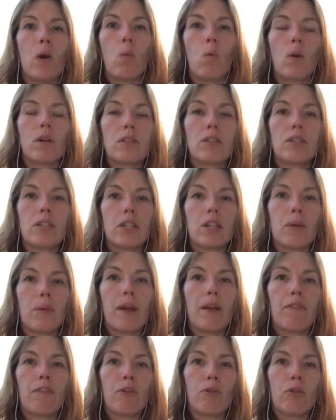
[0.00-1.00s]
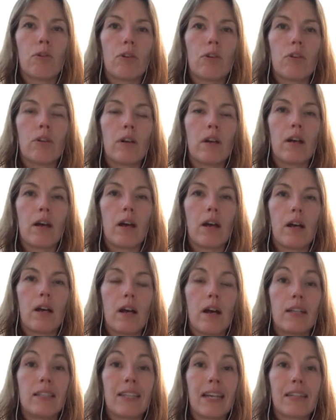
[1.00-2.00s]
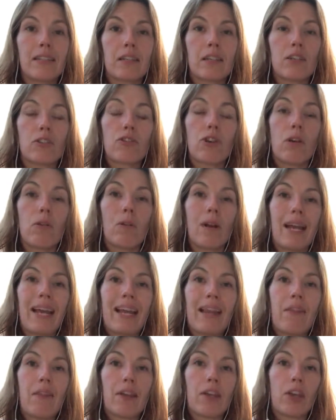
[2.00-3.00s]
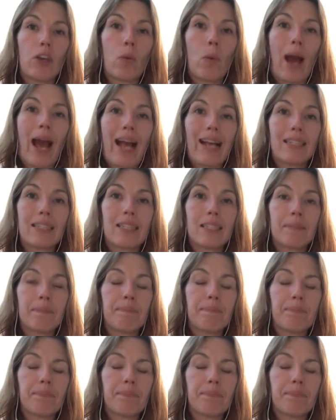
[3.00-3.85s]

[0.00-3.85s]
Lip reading: what to do if you're a data controller in the US.